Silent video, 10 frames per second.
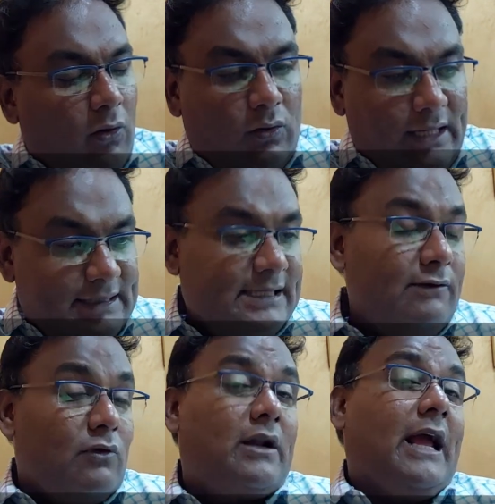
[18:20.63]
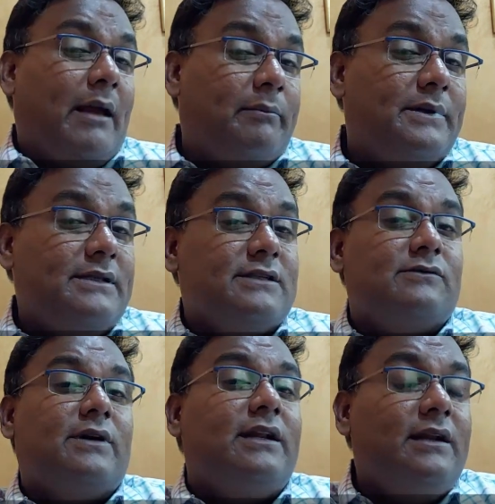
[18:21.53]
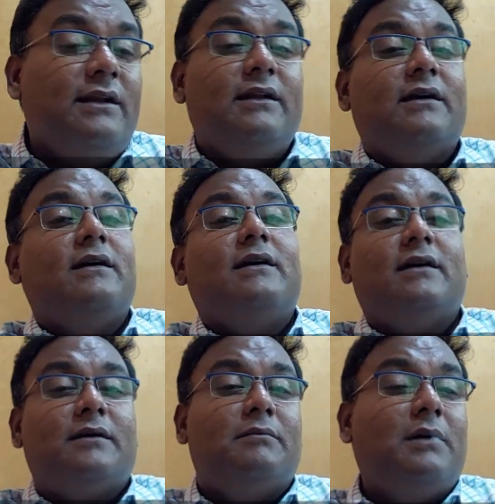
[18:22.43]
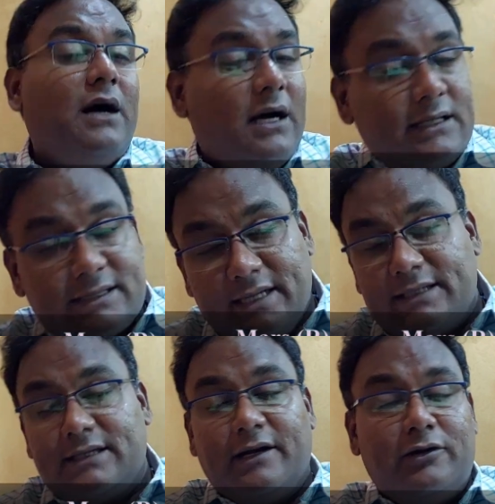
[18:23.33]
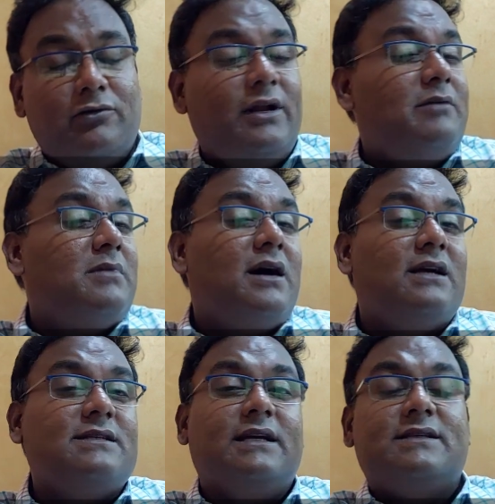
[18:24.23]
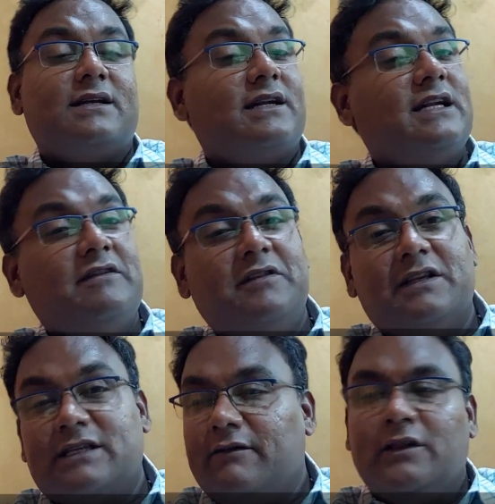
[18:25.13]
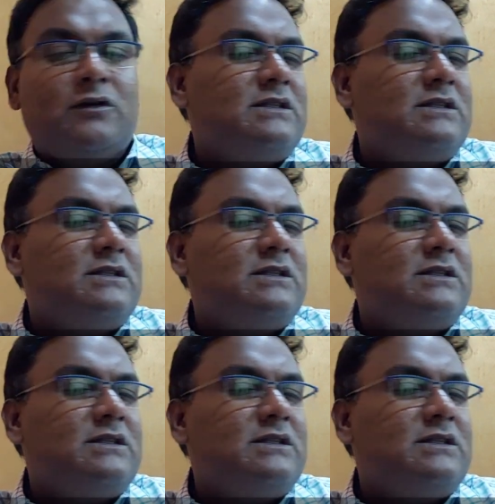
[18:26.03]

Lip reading: let's see what happens when retrograde Mars gets connected with the seventh house.